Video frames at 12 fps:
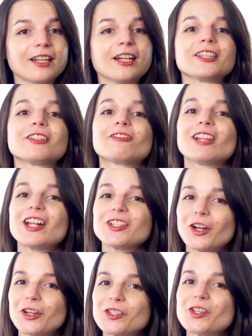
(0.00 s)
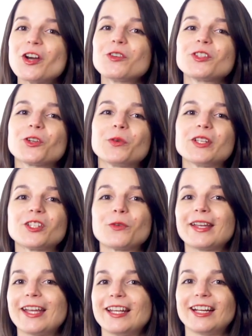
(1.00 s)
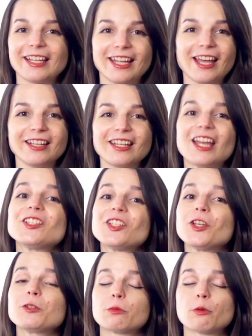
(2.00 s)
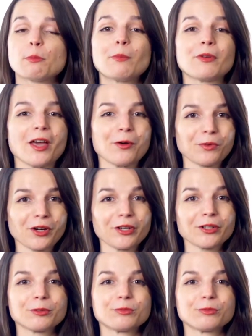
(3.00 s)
The flashcards know to quiz you again and again until you remember that word.